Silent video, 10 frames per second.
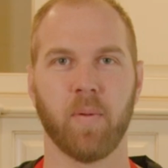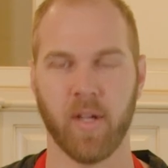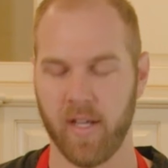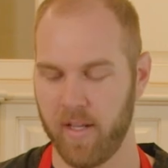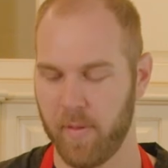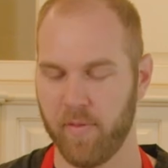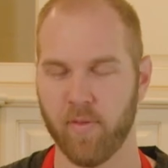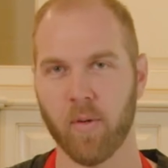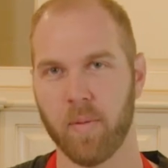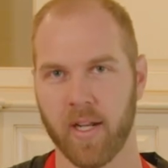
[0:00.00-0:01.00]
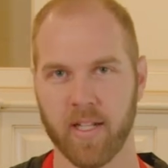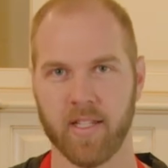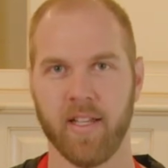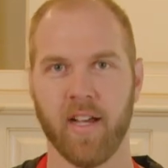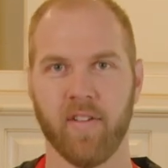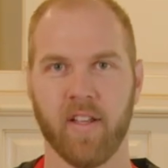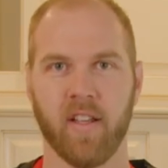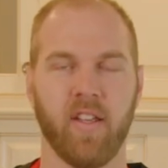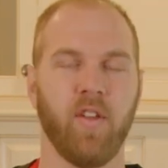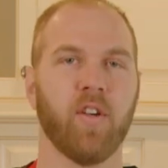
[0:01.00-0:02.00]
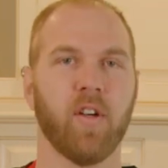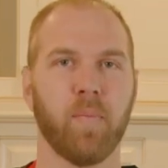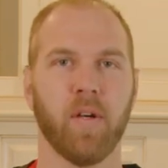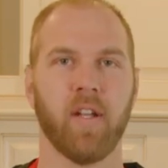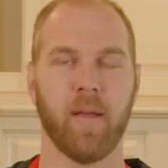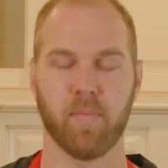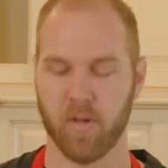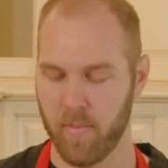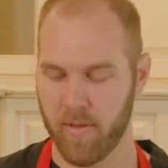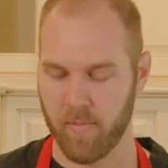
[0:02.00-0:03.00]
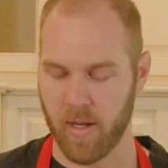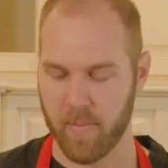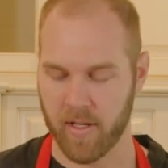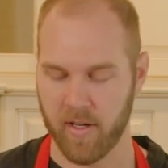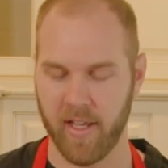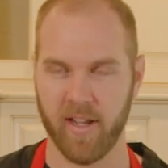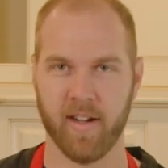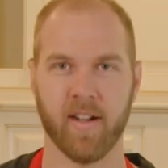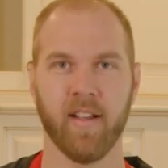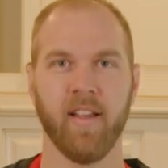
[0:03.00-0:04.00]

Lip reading: point, before putting it into the oven, you could put a probe thermometer in here,